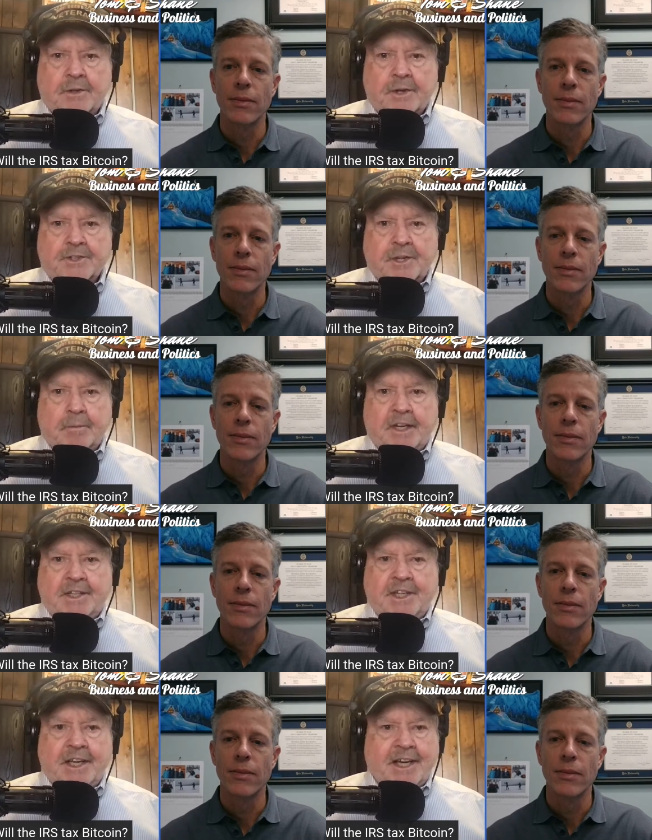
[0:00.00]
Speaker 1: there's some
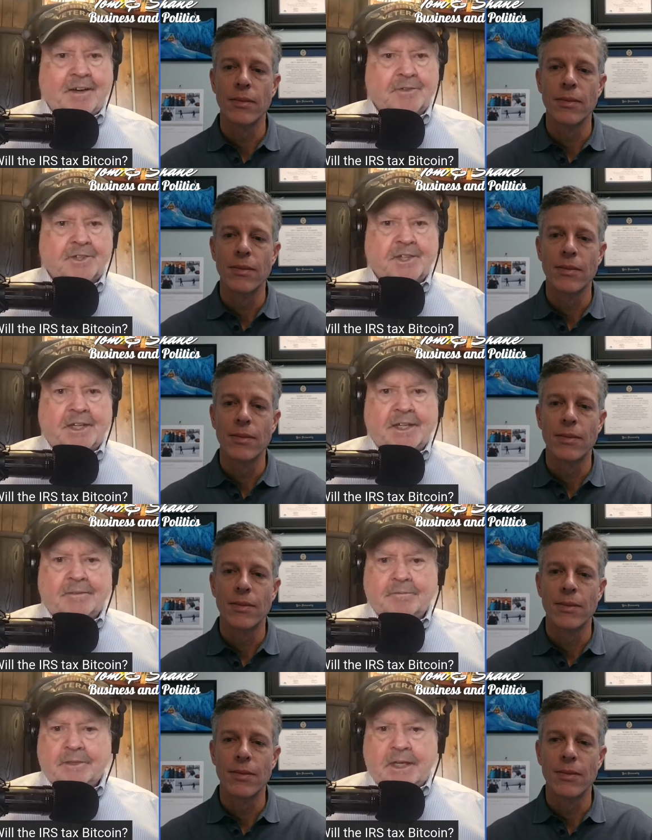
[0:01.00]
ETFs uh,
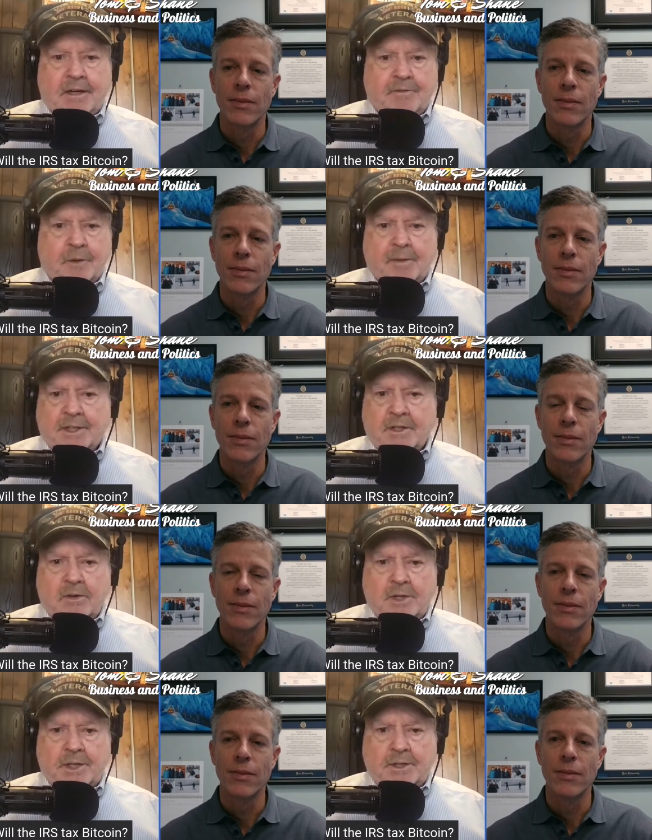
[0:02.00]
um, uh, for
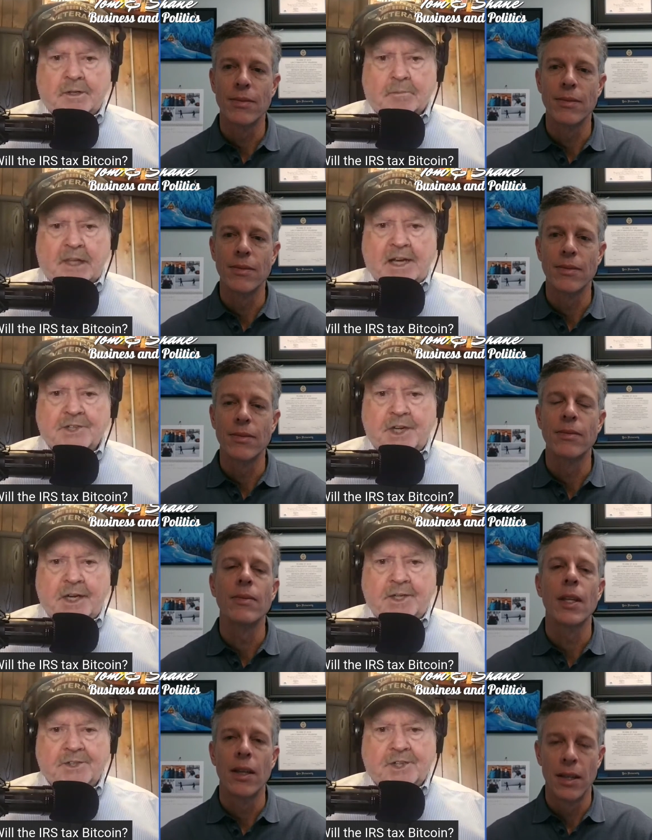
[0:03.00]
Bitcoin or
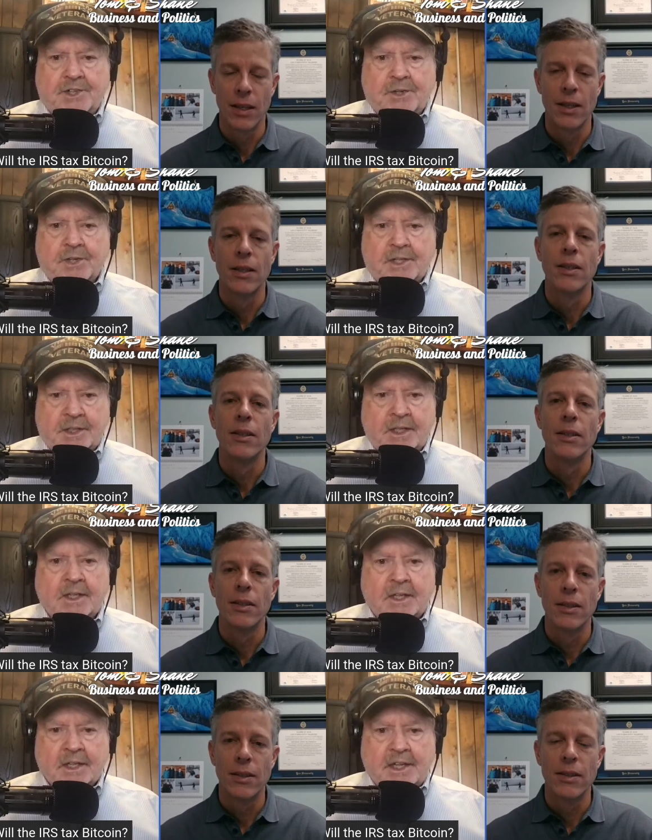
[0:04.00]
blockchains that you can
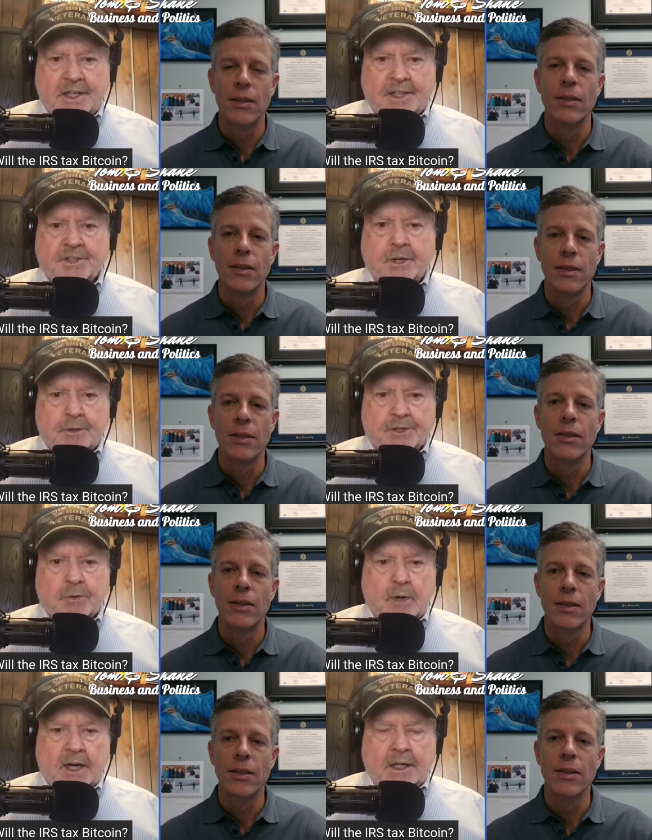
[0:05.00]
get into as
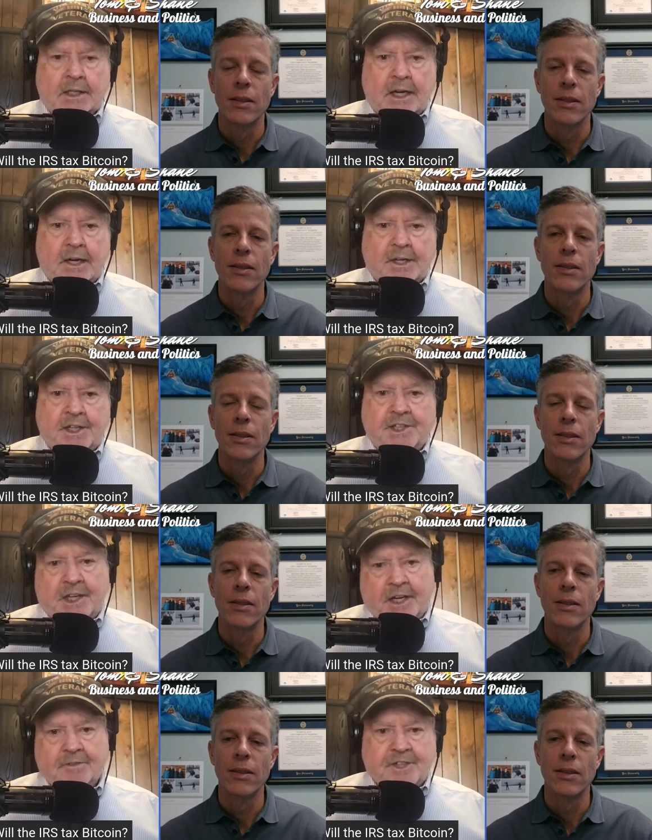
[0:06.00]
well. Uh,
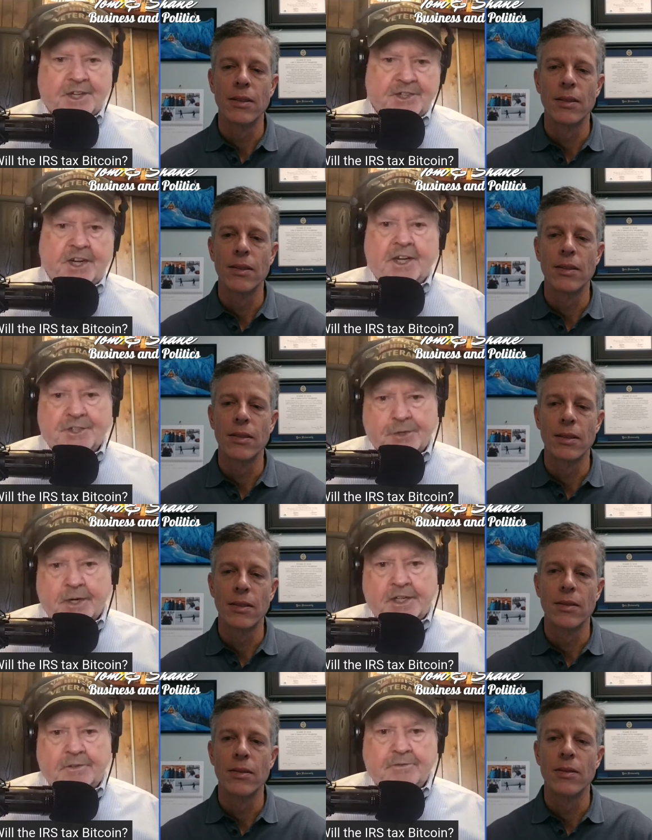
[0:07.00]
ETFs, exchange
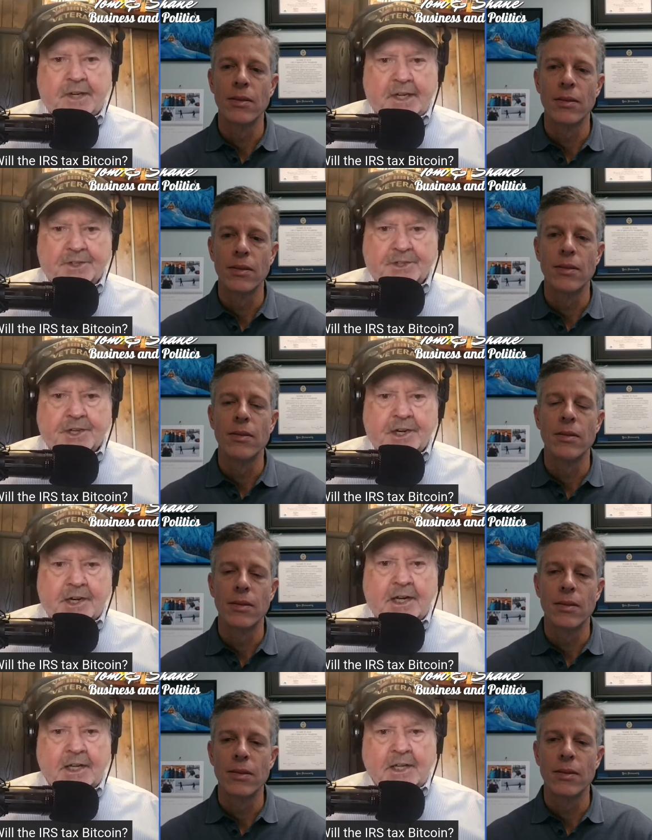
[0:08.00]
traded funds. There,
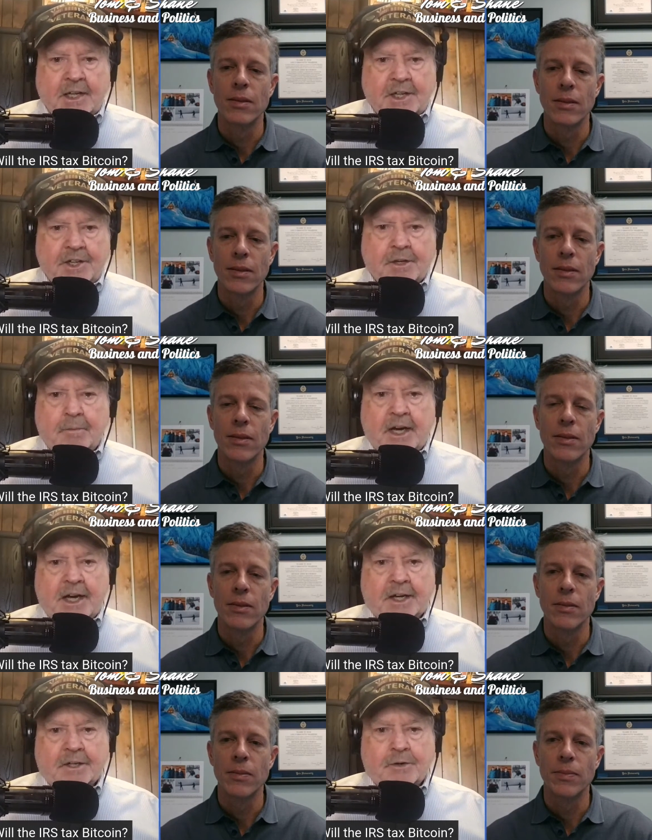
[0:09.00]
are you could buy
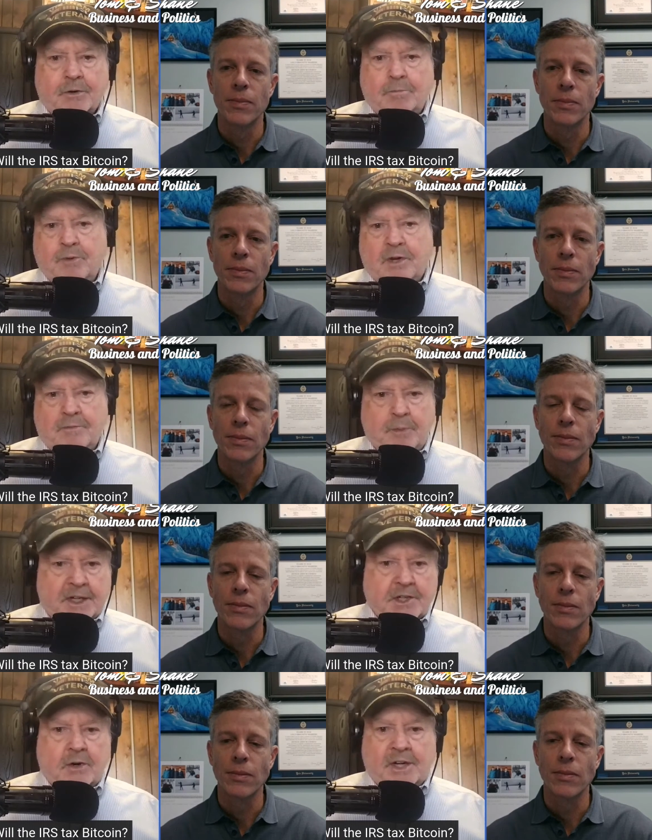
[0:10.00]
a group of
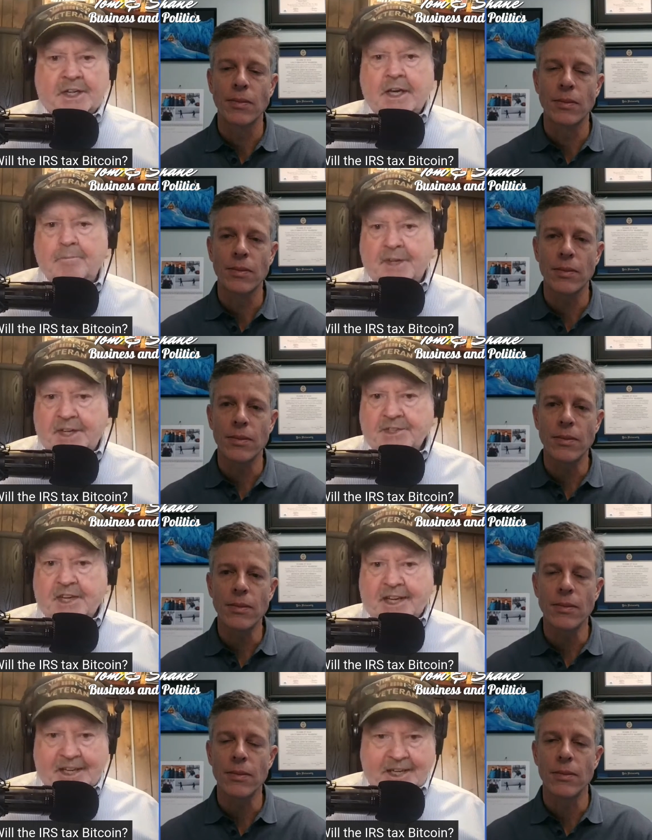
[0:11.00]
Bitcoin companies,
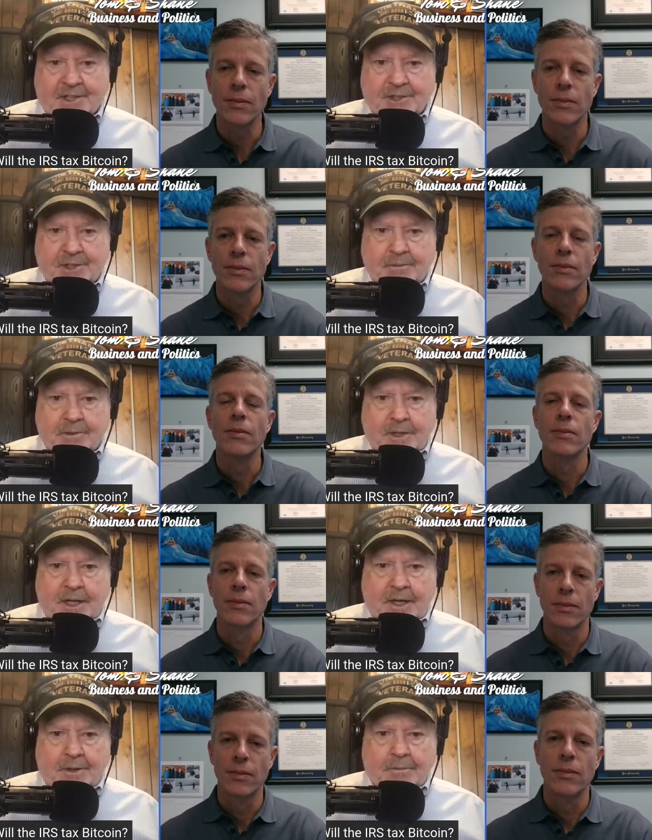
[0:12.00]
I guess,
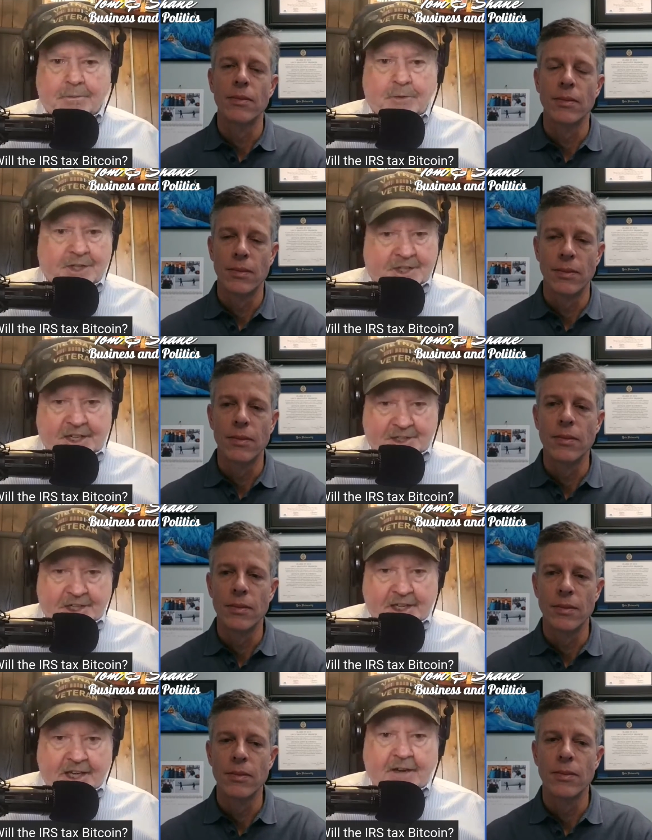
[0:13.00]
uh, with an
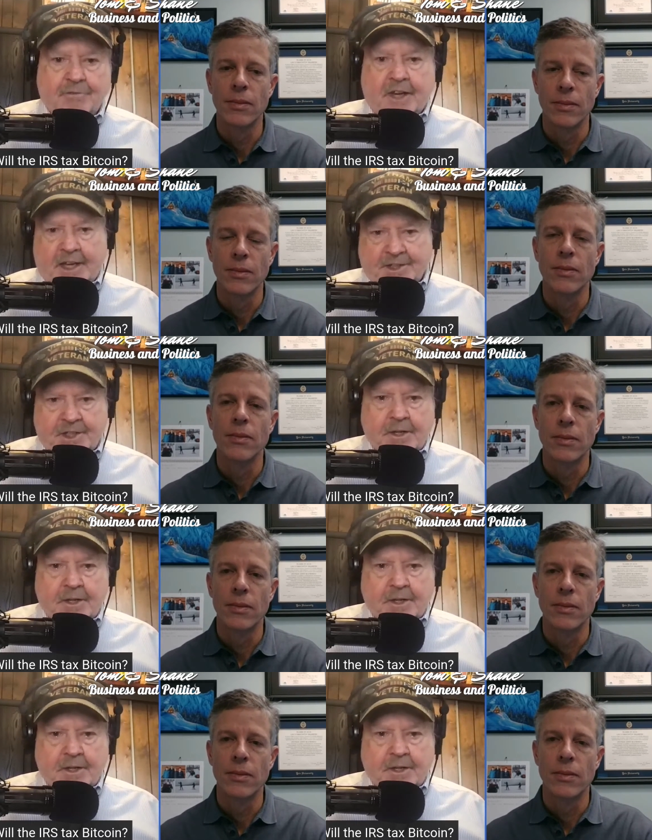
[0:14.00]
ETF and